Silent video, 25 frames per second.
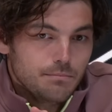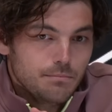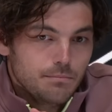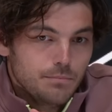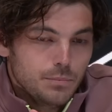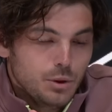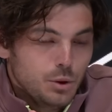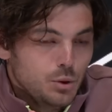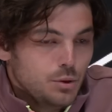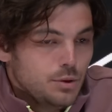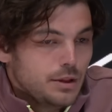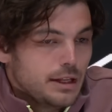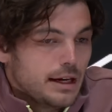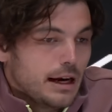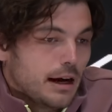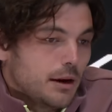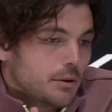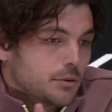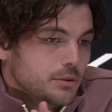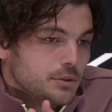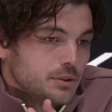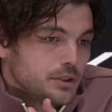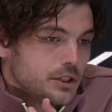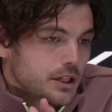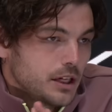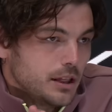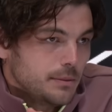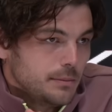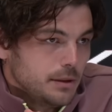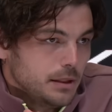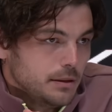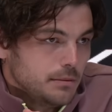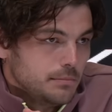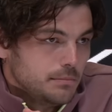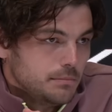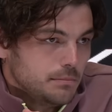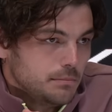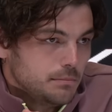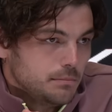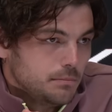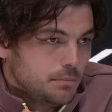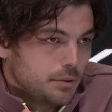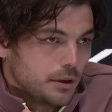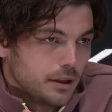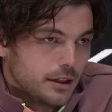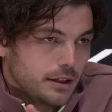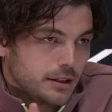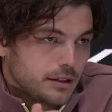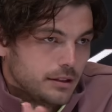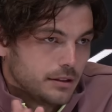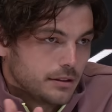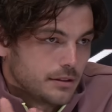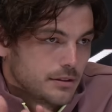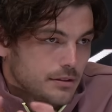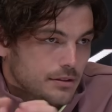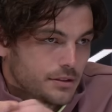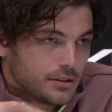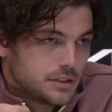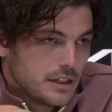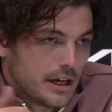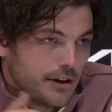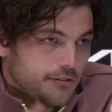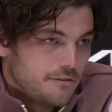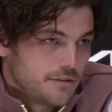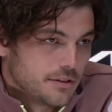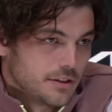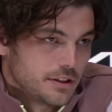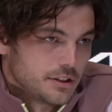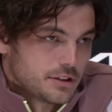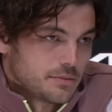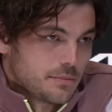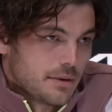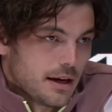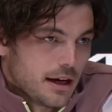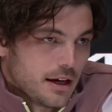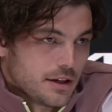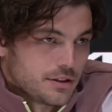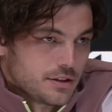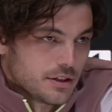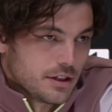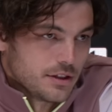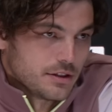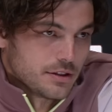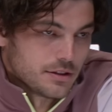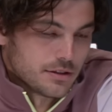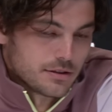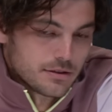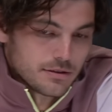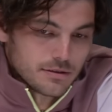knew that I was going to be playing Steph in this match. I